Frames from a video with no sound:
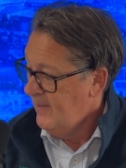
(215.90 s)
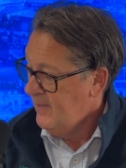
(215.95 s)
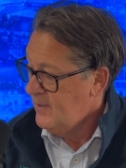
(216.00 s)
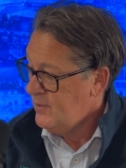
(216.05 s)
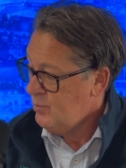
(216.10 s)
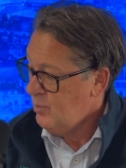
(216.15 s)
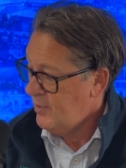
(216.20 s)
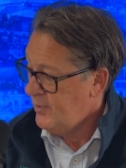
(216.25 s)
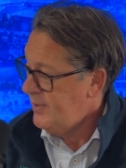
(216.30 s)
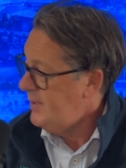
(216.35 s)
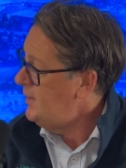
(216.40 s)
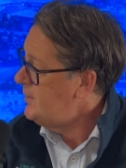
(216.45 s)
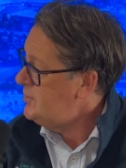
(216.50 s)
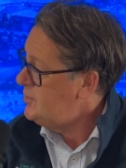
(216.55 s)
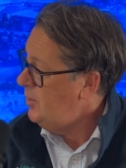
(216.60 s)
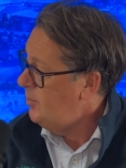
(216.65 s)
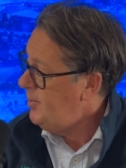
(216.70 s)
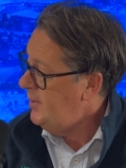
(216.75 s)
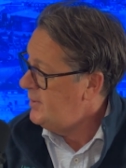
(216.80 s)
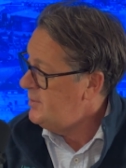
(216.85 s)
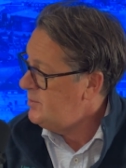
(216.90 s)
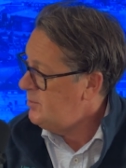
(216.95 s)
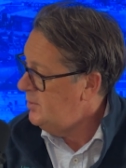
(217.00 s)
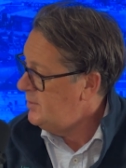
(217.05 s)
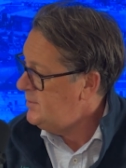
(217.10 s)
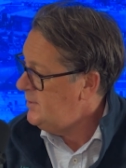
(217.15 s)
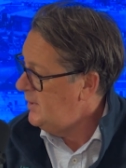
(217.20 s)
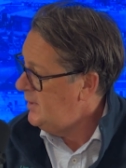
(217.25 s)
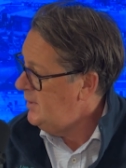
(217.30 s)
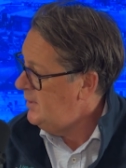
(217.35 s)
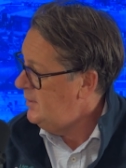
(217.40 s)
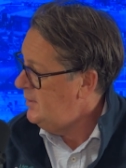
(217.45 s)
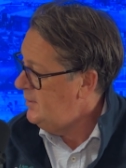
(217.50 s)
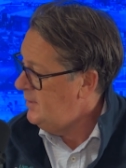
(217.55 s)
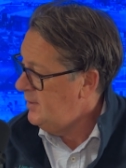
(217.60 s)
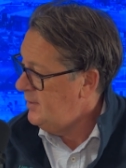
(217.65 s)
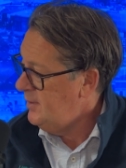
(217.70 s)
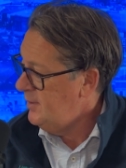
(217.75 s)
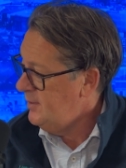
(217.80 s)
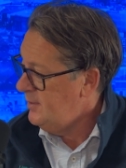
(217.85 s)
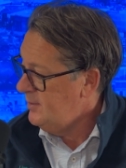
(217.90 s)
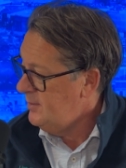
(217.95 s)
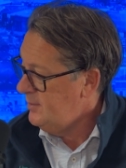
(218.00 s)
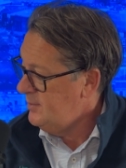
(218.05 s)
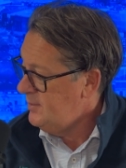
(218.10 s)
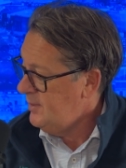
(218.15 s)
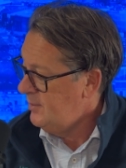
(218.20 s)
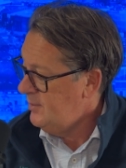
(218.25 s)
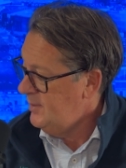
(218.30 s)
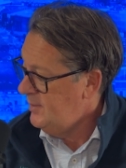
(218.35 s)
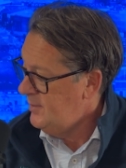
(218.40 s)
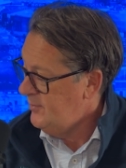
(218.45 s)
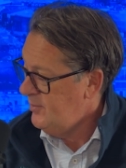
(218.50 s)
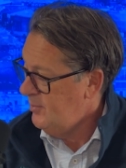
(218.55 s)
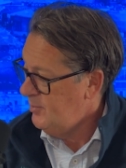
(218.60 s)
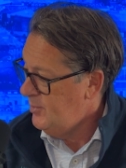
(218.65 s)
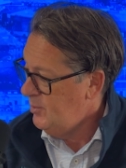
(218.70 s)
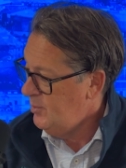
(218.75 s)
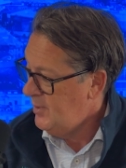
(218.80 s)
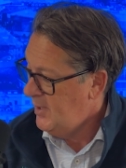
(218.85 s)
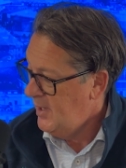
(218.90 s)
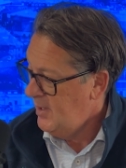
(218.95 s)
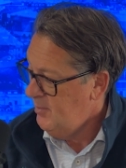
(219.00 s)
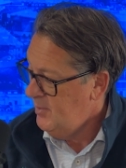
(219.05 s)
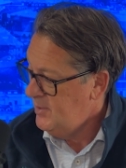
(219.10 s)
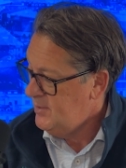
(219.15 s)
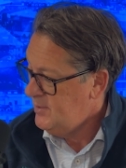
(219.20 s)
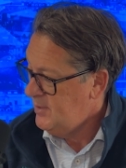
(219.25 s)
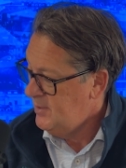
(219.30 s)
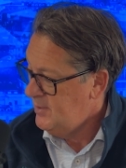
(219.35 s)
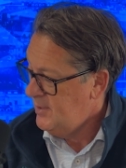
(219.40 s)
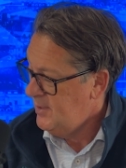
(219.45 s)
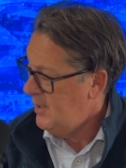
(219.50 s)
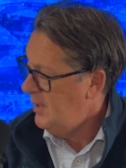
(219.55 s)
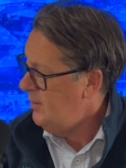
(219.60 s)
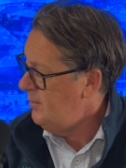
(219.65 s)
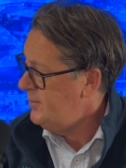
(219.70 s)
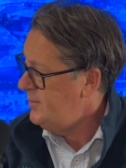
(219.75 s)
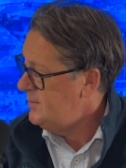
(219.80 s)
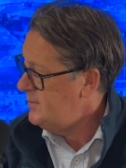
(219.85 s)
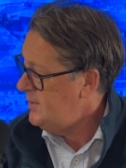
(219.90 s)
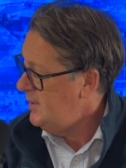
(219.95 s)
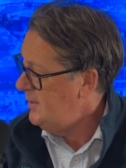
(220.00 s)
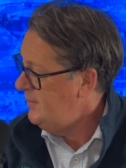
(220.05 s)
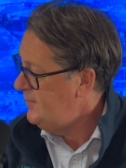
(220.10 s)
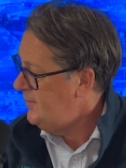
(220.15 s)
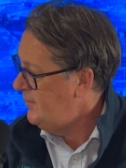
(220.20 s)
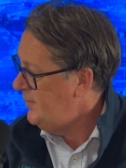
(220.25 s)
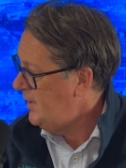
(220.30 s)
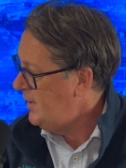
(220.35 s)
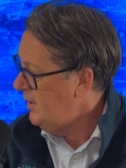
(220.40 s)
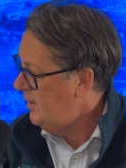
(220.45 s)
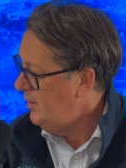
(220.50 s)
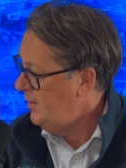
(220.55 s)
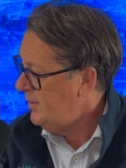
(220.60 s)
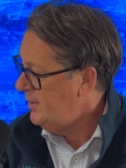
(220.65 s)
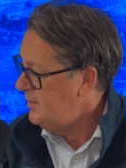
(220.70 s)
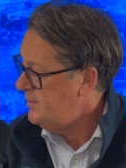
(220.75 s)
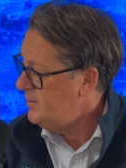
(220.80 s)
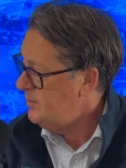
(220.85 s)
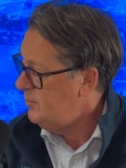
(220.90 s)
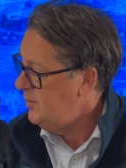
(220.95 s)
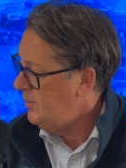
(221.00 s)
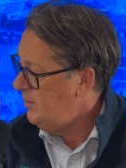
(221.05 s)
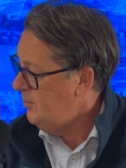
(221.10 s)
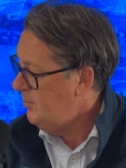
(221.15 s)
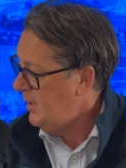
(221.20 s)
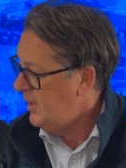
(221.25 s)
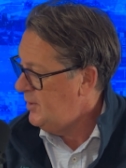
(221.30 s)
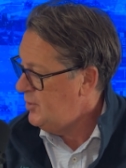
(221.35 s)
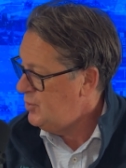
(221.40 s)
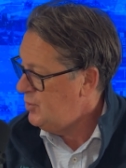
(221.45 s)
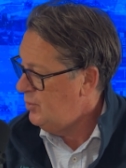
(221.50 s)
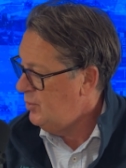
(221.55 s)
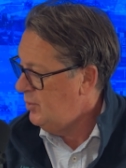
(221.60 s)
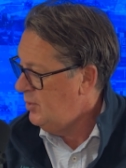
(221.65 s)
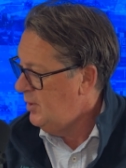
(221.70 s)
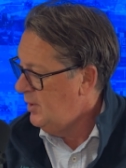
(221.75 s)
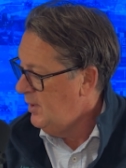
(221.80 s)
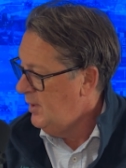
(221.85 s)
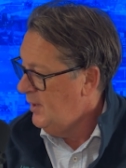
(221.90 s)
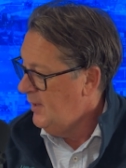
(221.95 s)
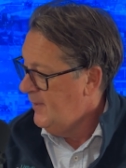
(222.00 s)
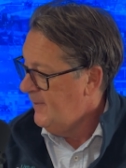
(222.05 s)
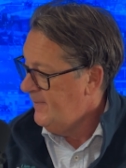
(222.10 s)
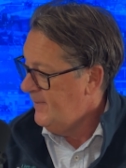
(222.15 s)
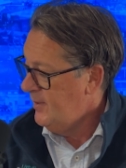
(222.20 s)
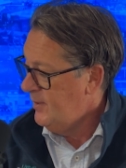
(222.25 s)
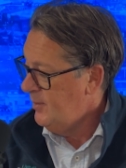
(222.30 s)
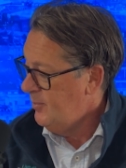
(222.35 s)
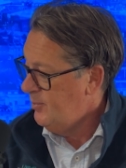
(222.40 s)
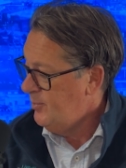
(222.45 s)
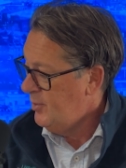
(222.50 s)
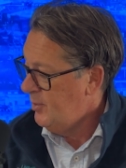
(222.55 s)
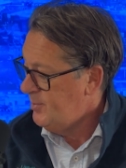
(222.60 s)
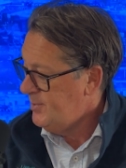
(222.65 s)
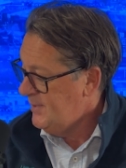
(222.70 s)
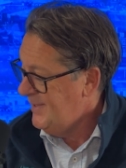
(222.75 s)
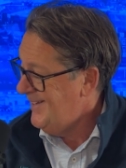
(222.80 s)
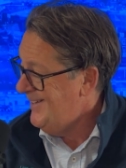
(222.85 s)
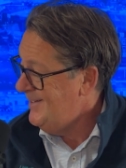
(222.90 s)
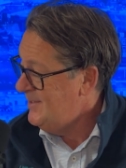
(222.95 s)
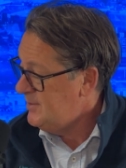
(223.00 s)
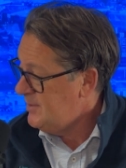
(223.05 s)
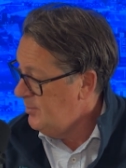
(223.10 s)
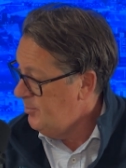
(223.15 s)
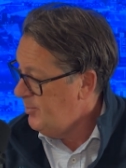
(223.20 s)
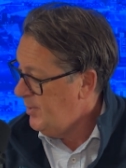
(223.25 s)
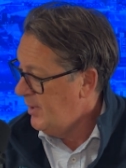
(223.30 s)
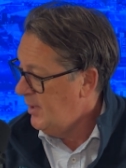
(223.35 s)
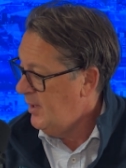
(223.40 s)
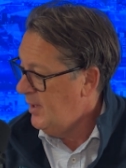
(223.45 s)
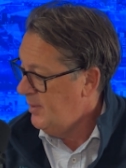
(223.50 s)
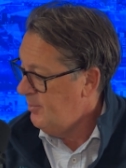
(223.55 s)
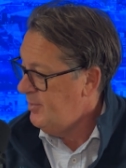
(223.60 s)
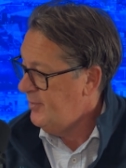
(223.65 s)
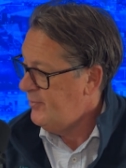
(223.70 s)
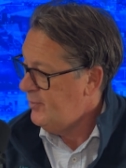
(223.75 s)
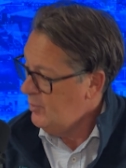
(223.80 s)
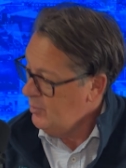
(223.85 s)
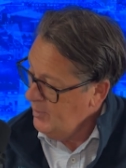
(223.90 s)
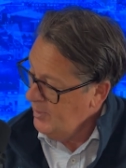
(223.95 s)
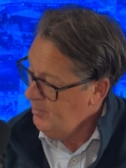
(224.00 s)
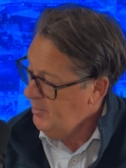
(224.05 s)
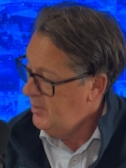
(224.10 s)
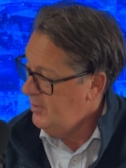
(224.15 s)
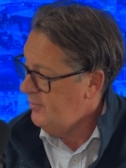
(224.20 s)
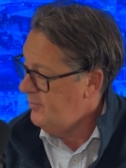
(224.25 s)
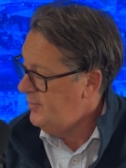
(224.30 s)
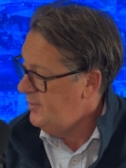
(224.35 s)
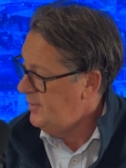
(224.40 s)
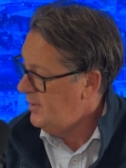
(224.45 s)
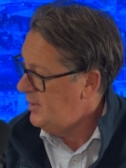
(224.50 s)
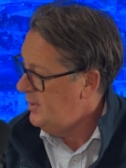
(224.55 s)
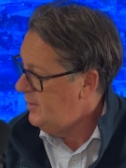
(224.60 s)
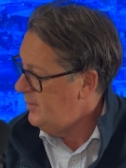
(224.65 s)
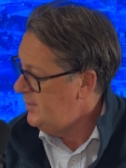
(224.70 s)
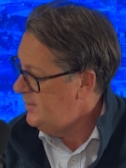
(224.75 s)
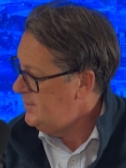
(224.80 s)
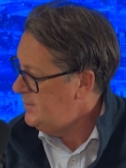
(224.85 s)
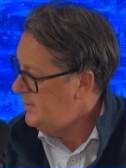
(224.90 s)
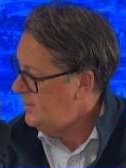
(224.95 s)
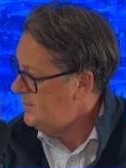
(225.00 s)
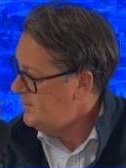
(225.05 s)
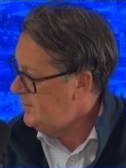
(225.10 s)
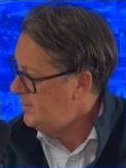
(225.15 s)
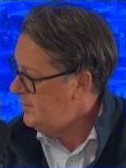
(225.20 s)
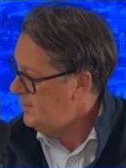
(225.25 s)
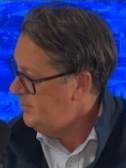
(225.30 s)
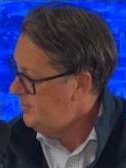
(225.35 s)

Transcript: it's one thing stopping squatting, another totally football game. It's, it's health and safety yeah. regarding. We make sure that the property is compliant before we move the guardians into.